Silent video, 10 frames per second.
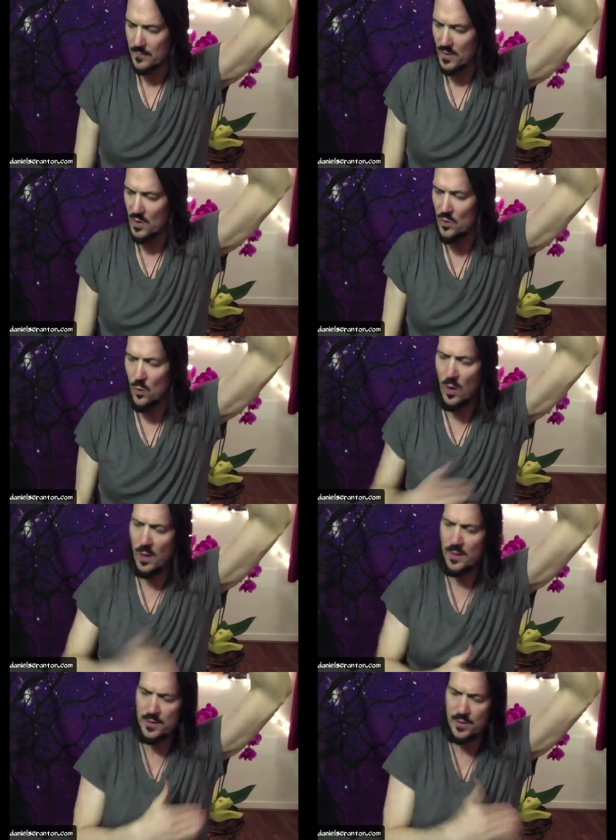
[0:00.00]
You
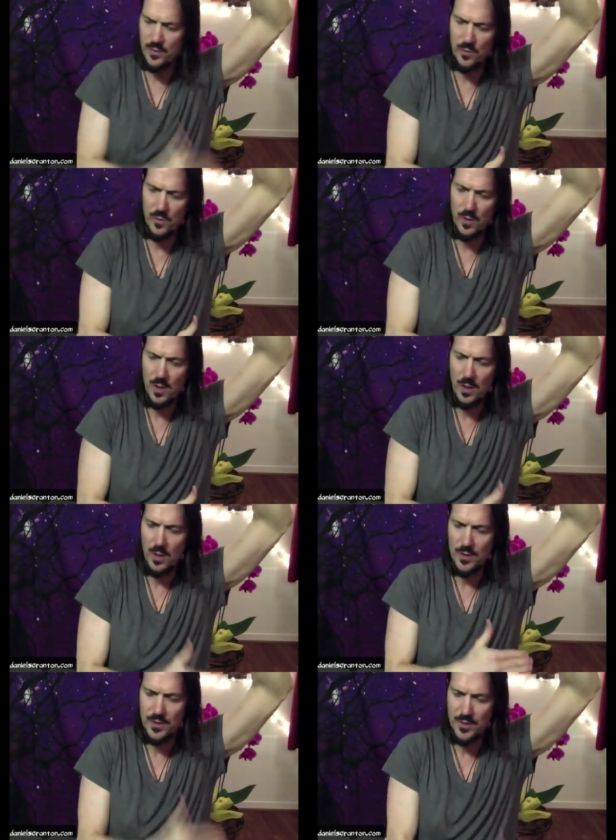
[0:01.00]
want to
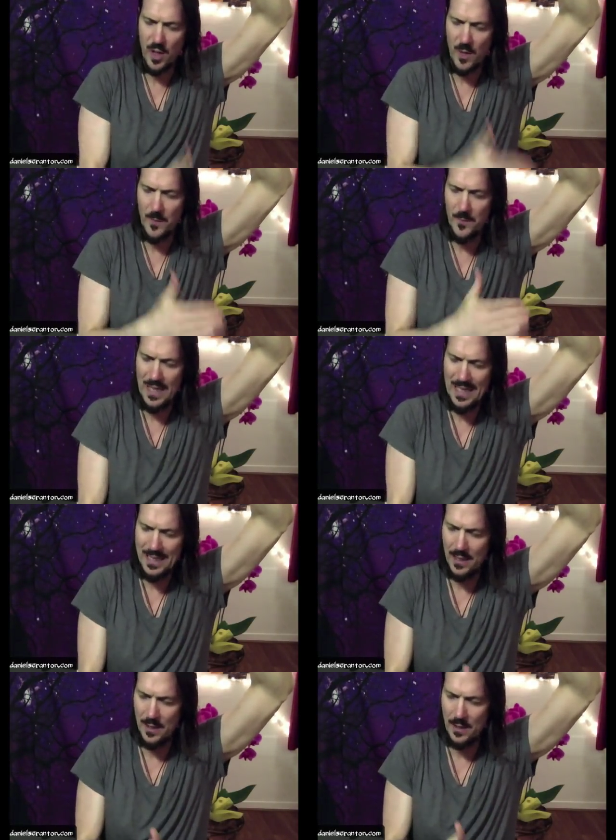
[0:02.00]
start
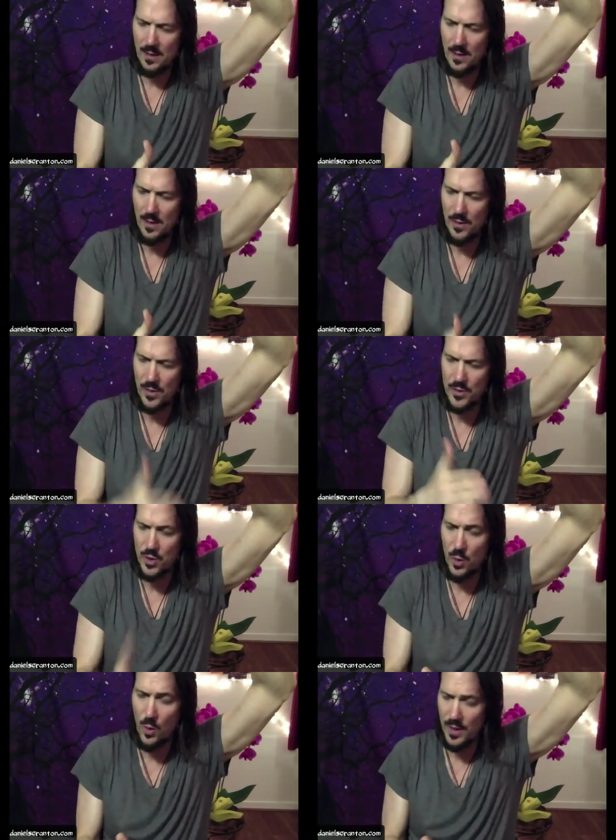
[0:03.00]
making the
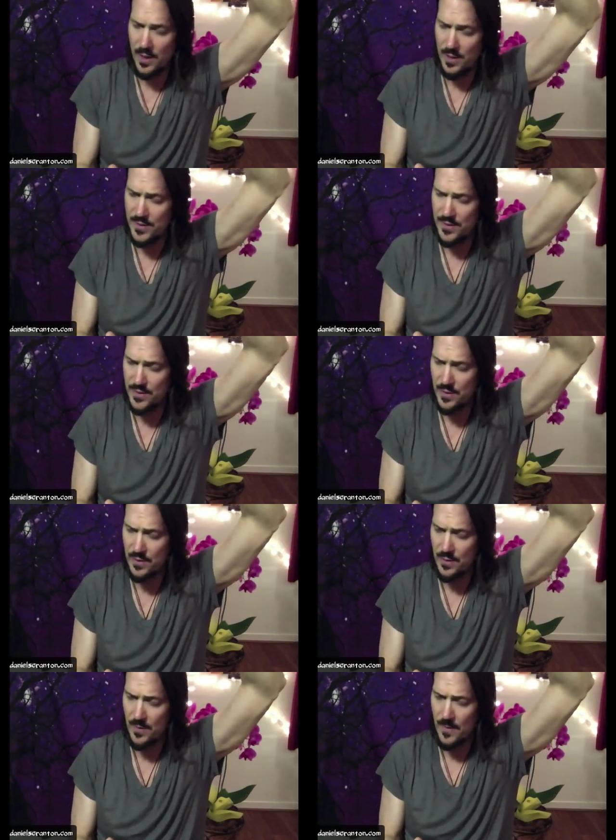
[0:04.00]
choice
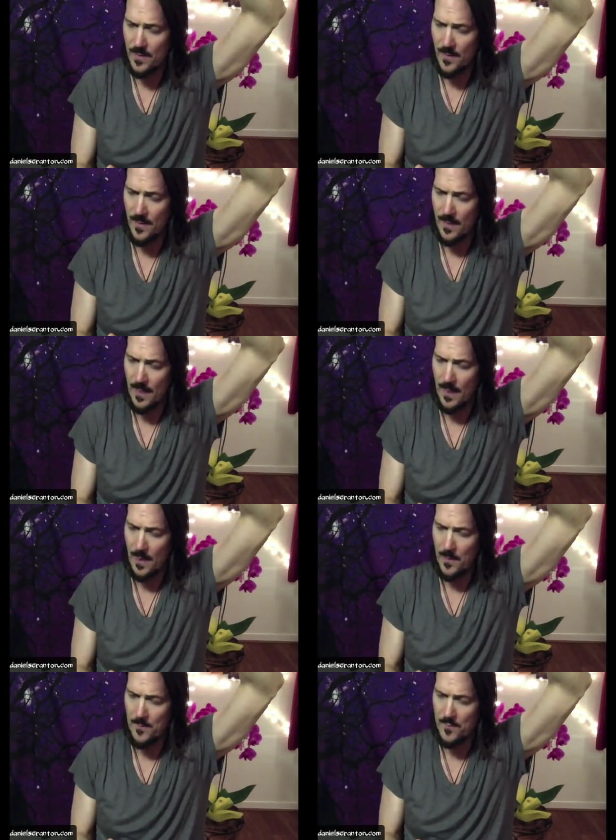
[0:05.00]

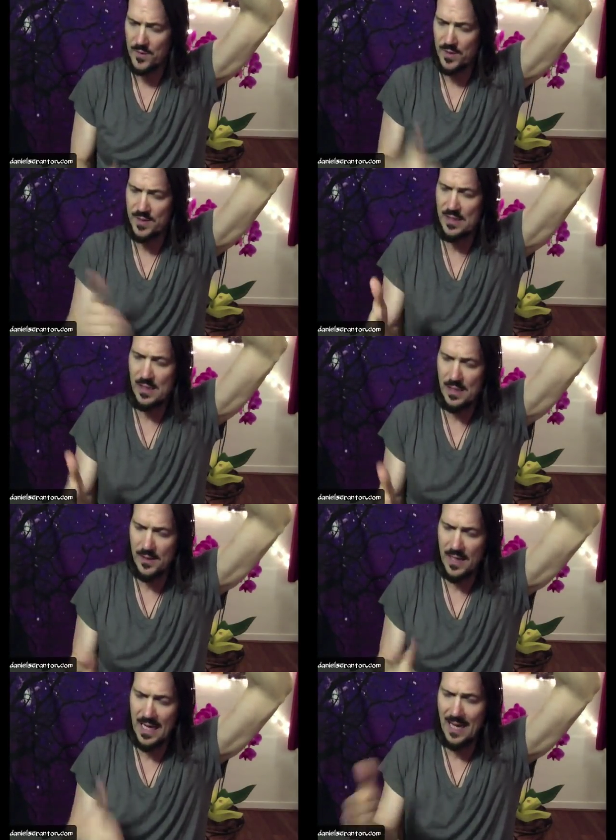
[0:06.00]
to see
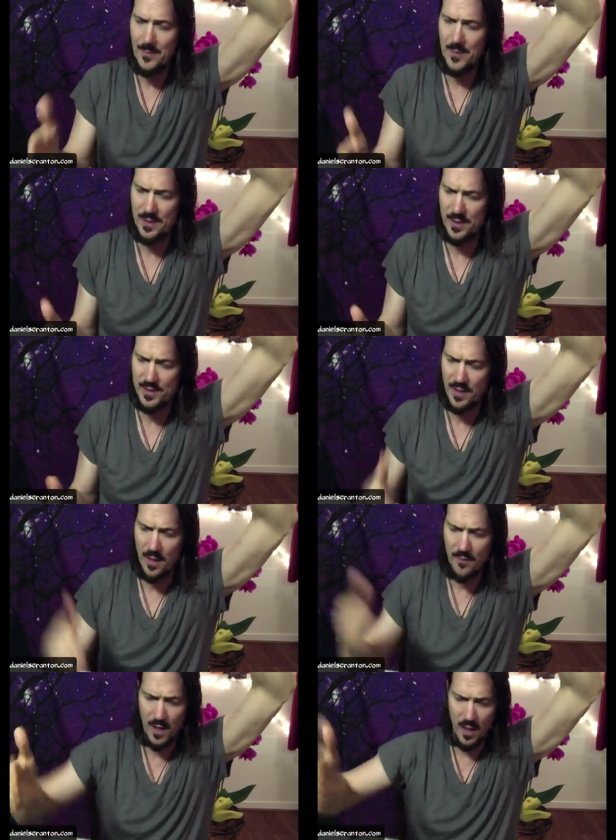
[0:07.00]
the happiness
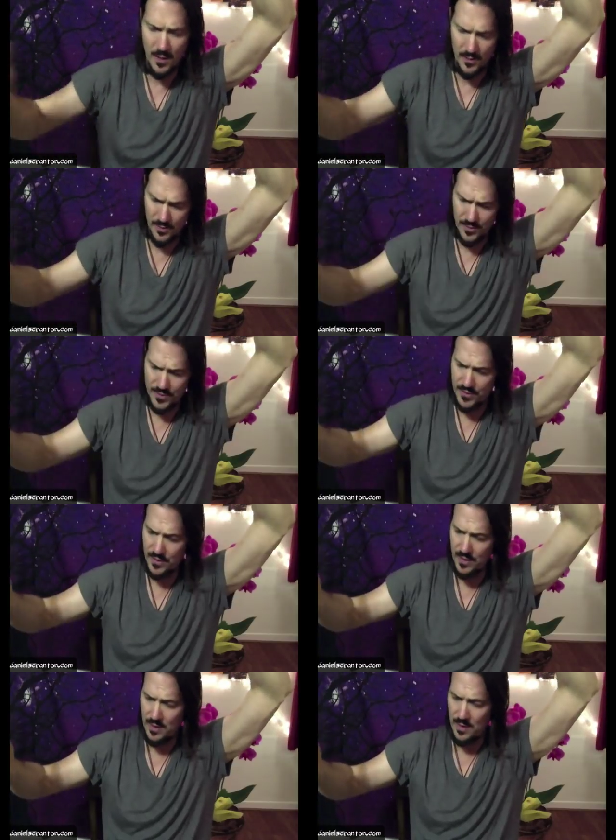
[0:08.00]
of others
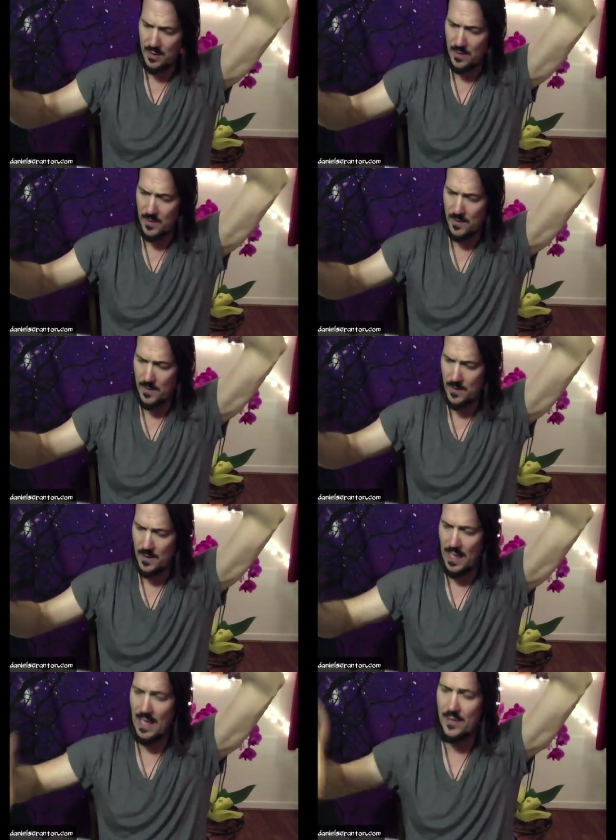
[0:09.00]

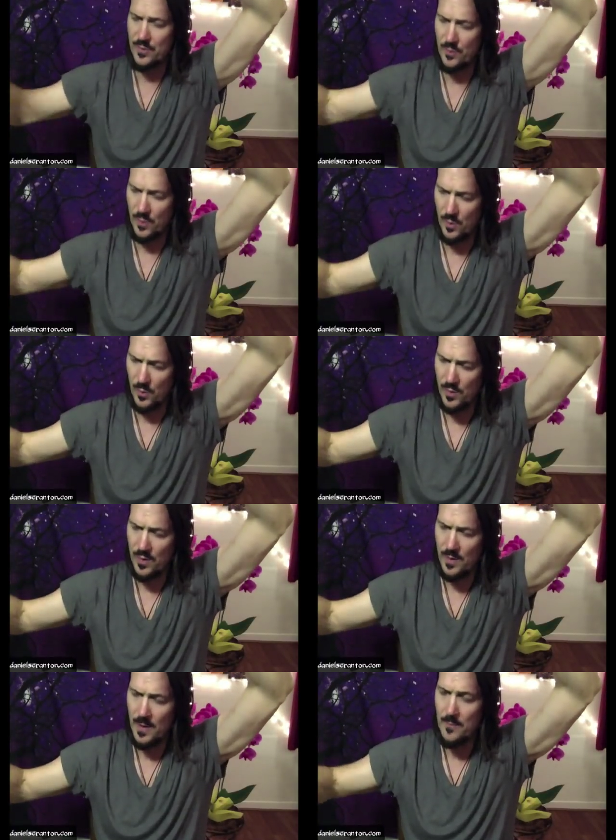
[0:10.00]
as your own
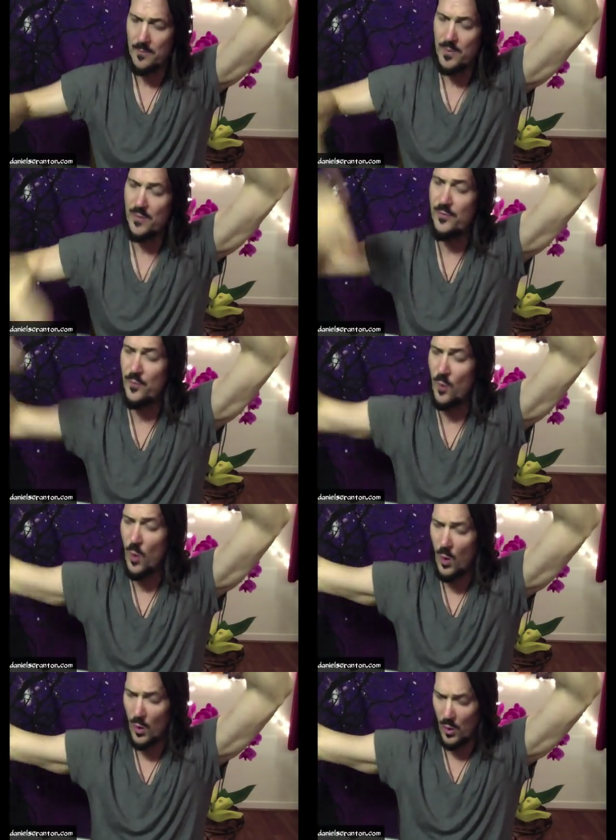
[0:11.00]

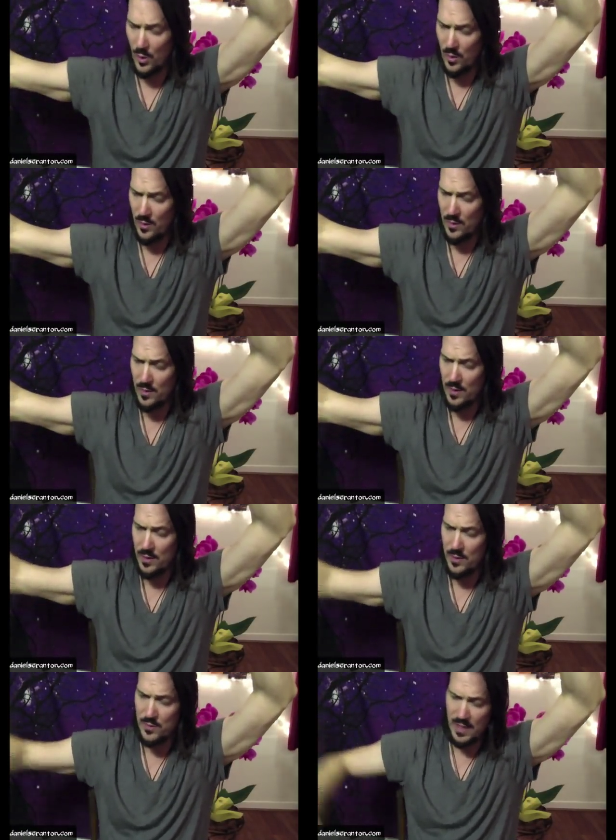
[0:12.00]
before
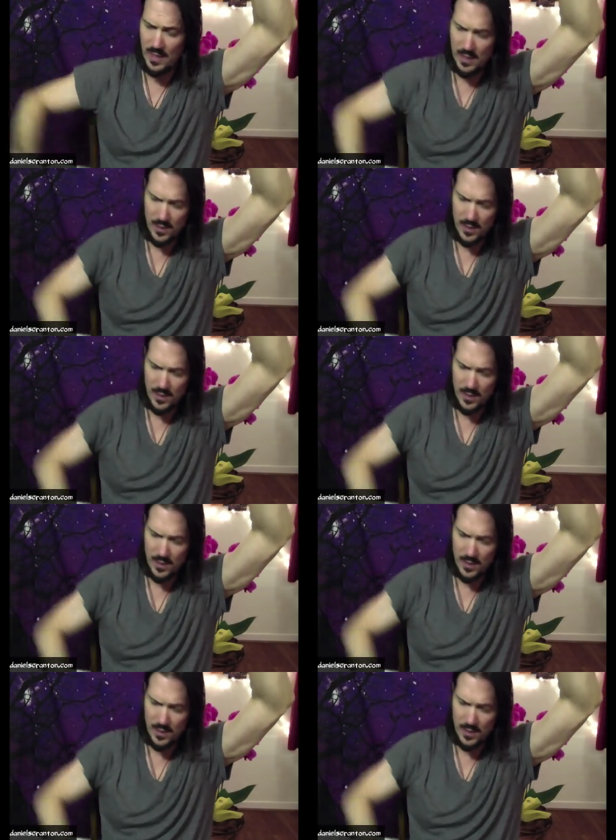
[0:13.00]
you take